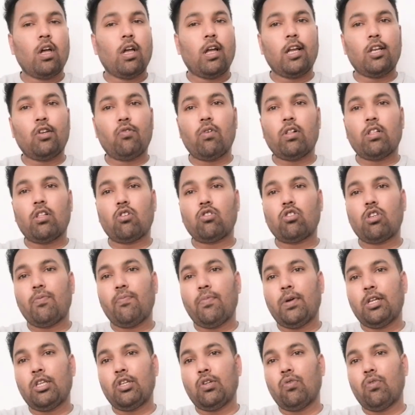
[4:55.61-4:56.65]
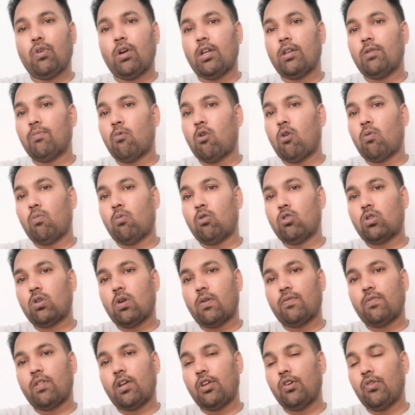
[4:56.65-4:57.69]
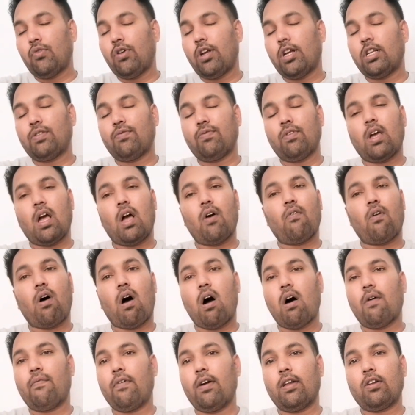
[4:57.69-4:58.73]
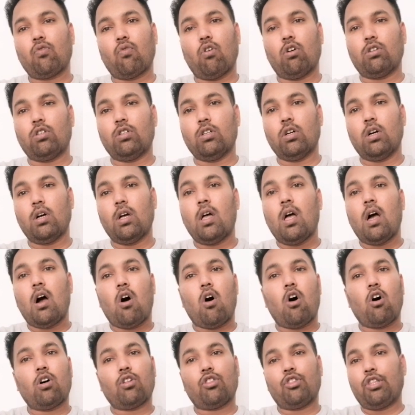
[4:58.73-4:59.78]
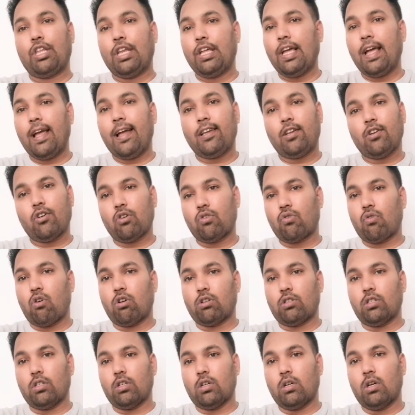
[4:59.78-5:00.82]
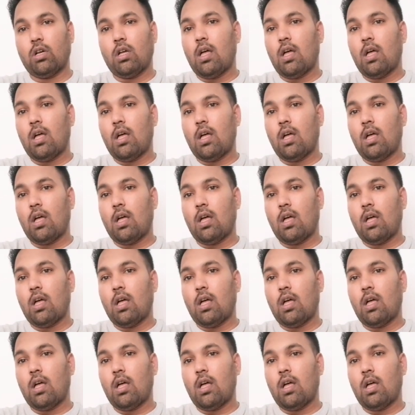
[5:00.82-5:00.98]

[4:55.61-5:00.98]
in 12,000 BTU in most of the units we have half and quarter, or 3/8 or quarter.